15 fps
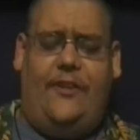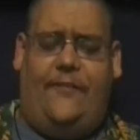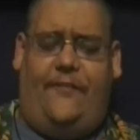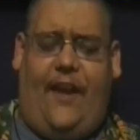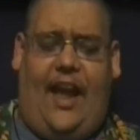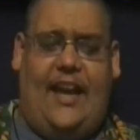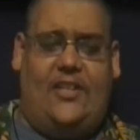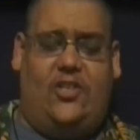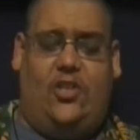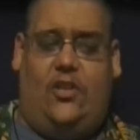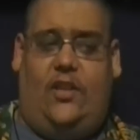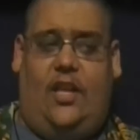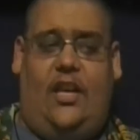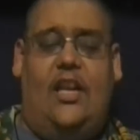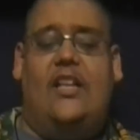
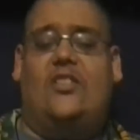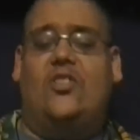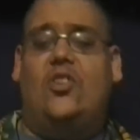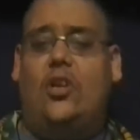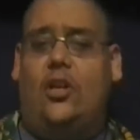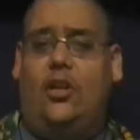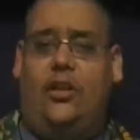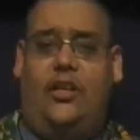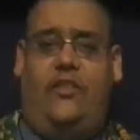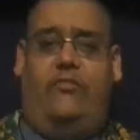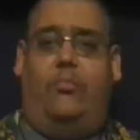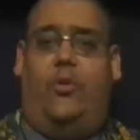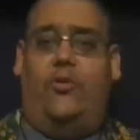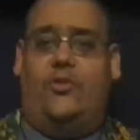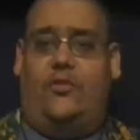fashion that it's gonna leave
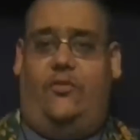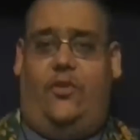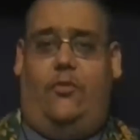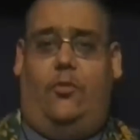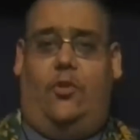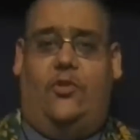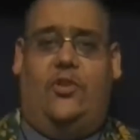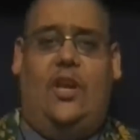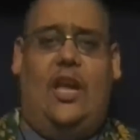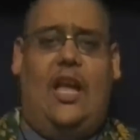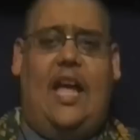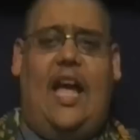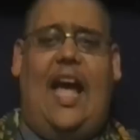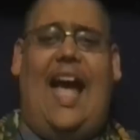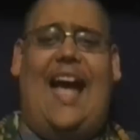most viewers
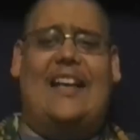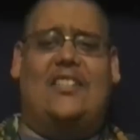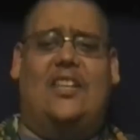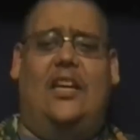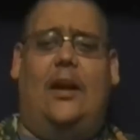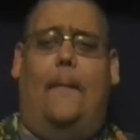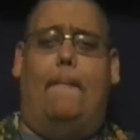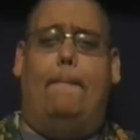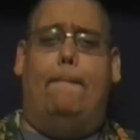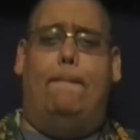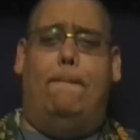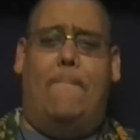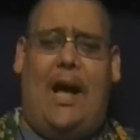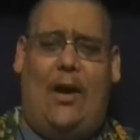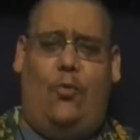asking a
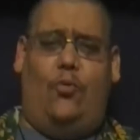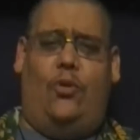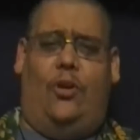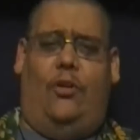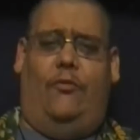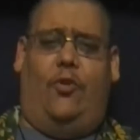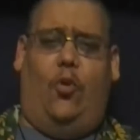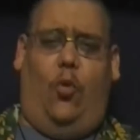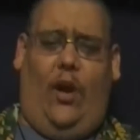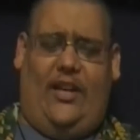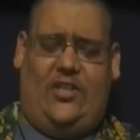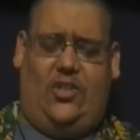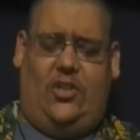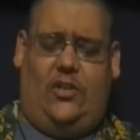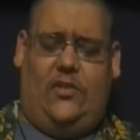mountain of
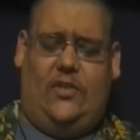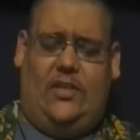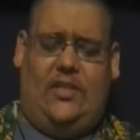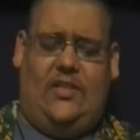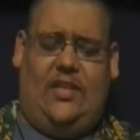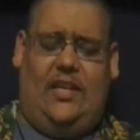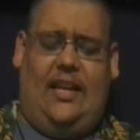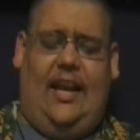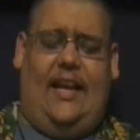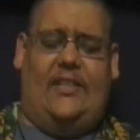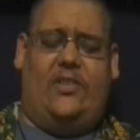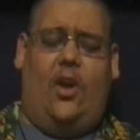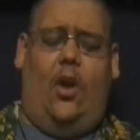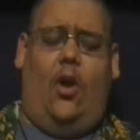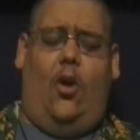questions. You see,
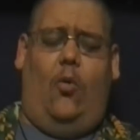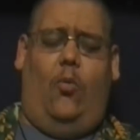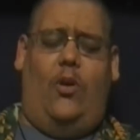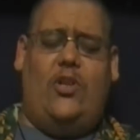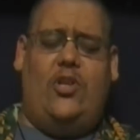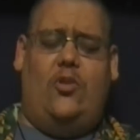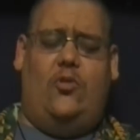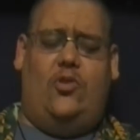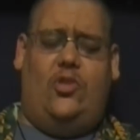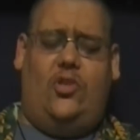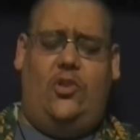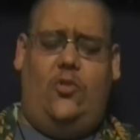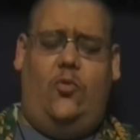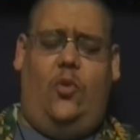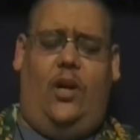guys, when you
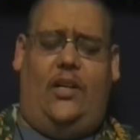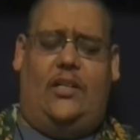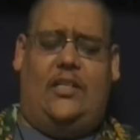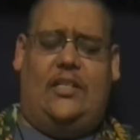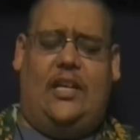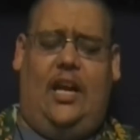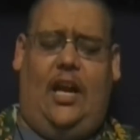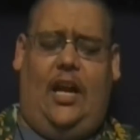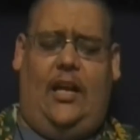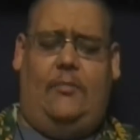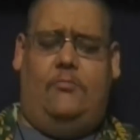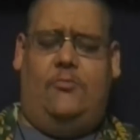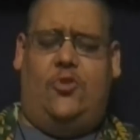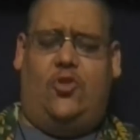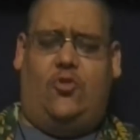do a
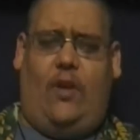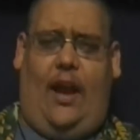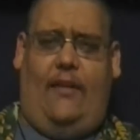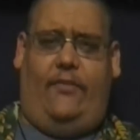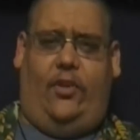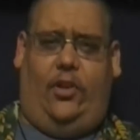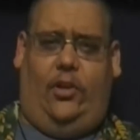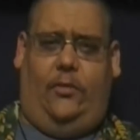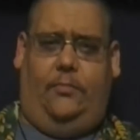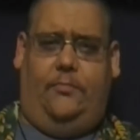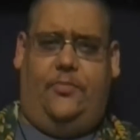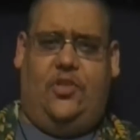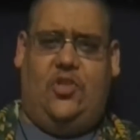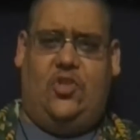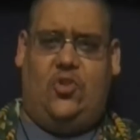time travel
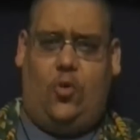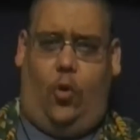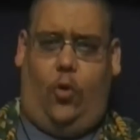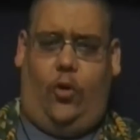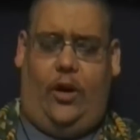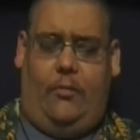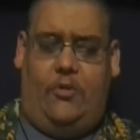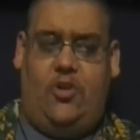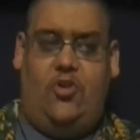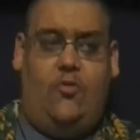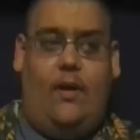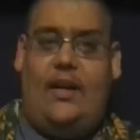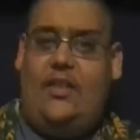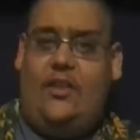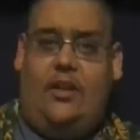story, when you
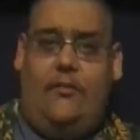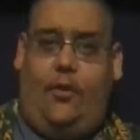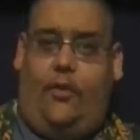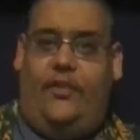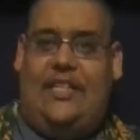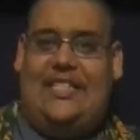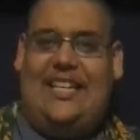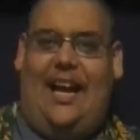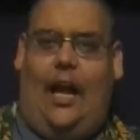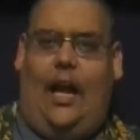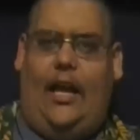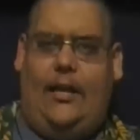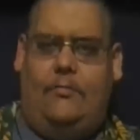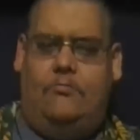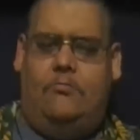do anything involving
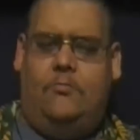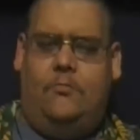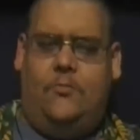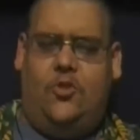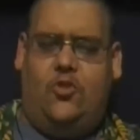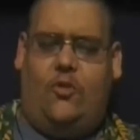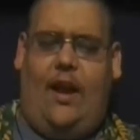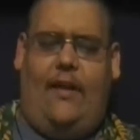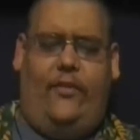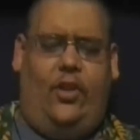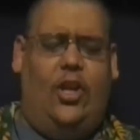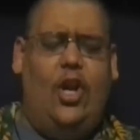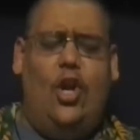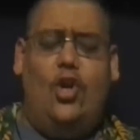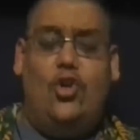time
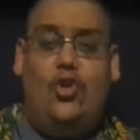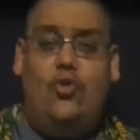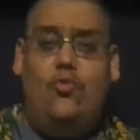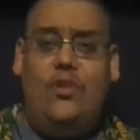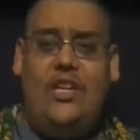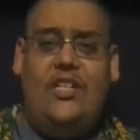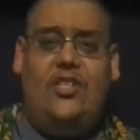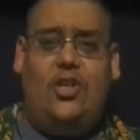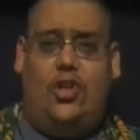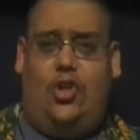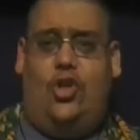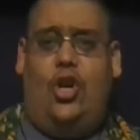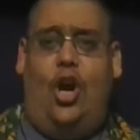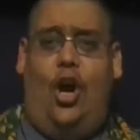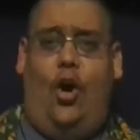travel, you need to
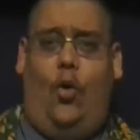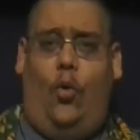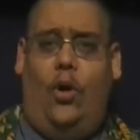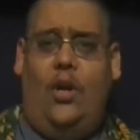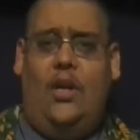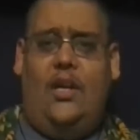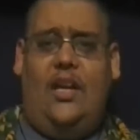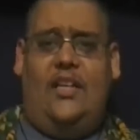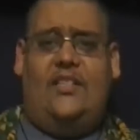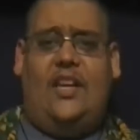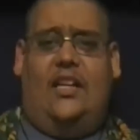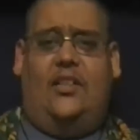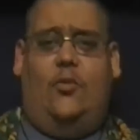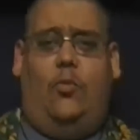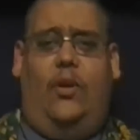know
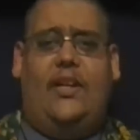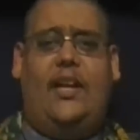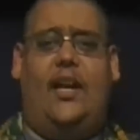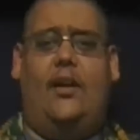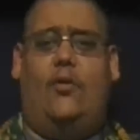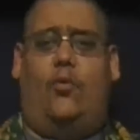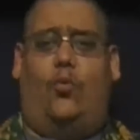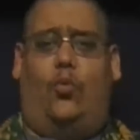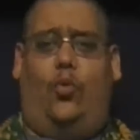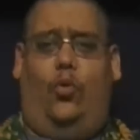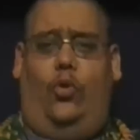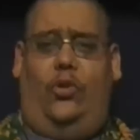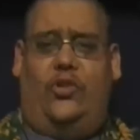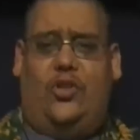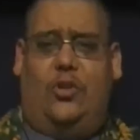exactly what kind of
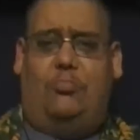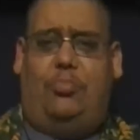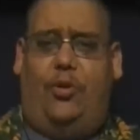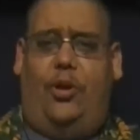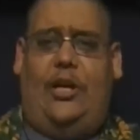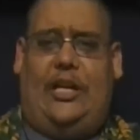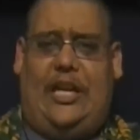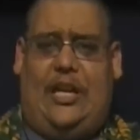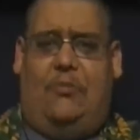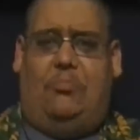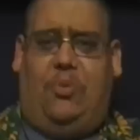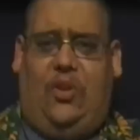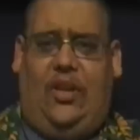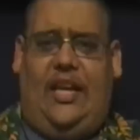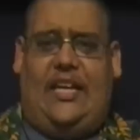rules you're putting in
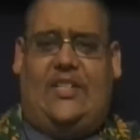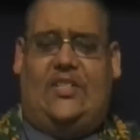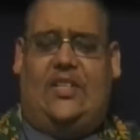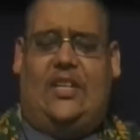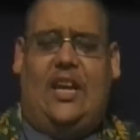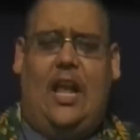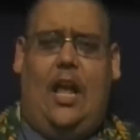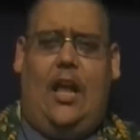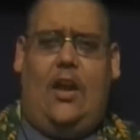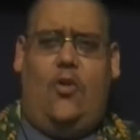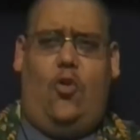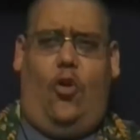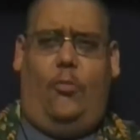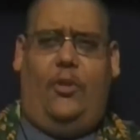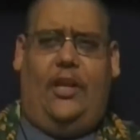place, and it
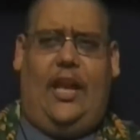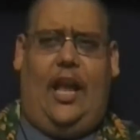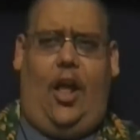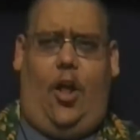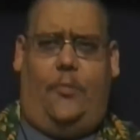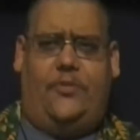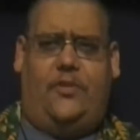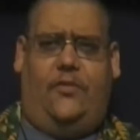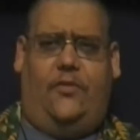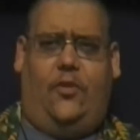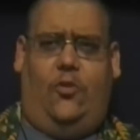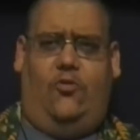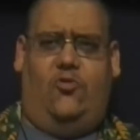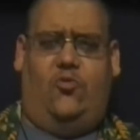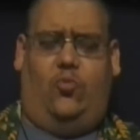normally helps if
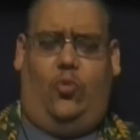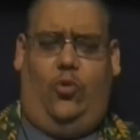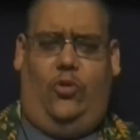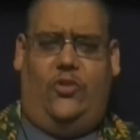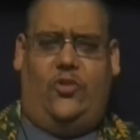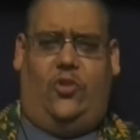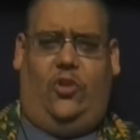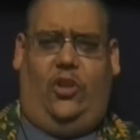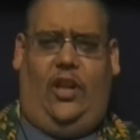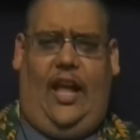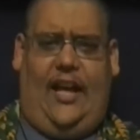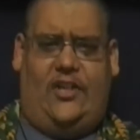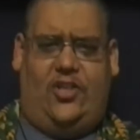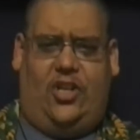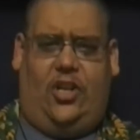those rules are
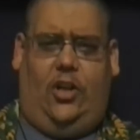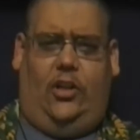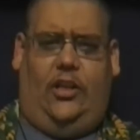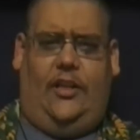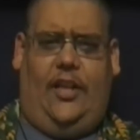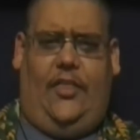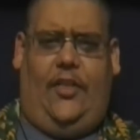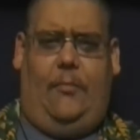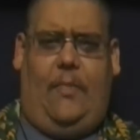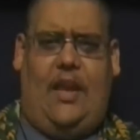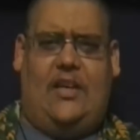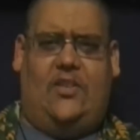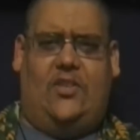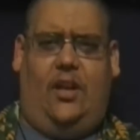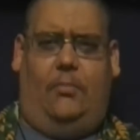logical and that they
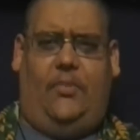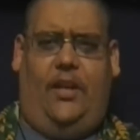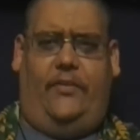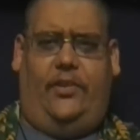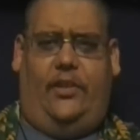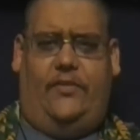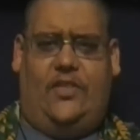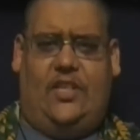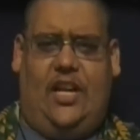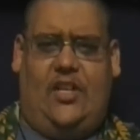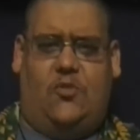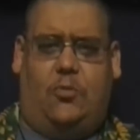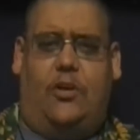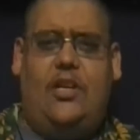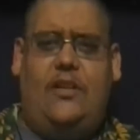make some level of
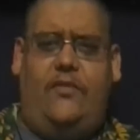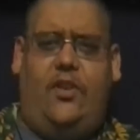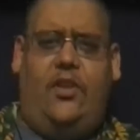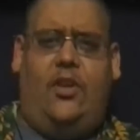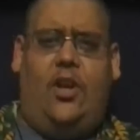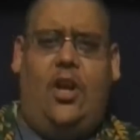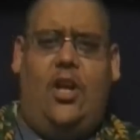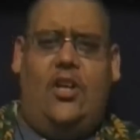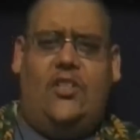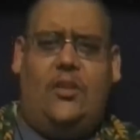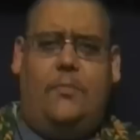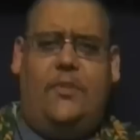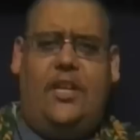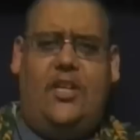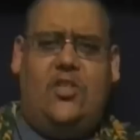sense, where even
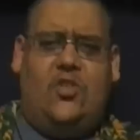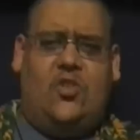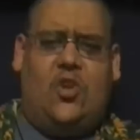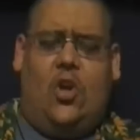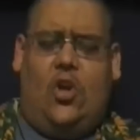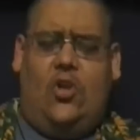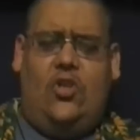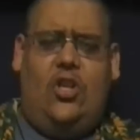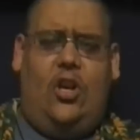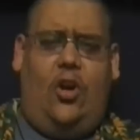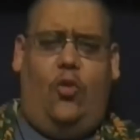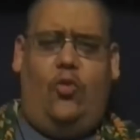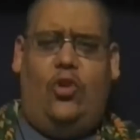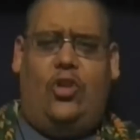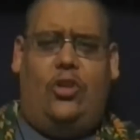something as, you
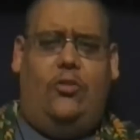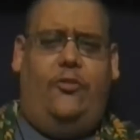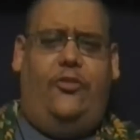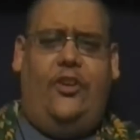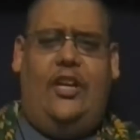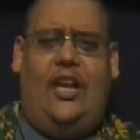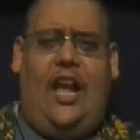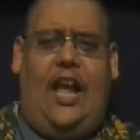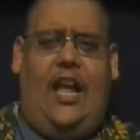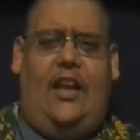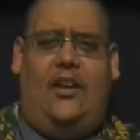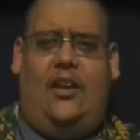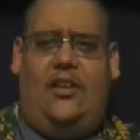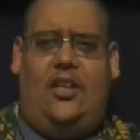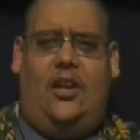know, goofy
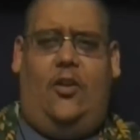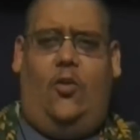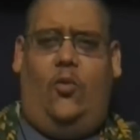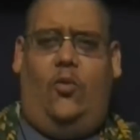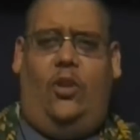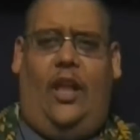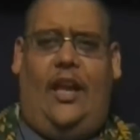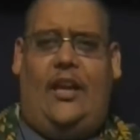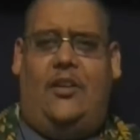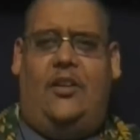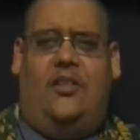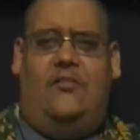and, you know, like,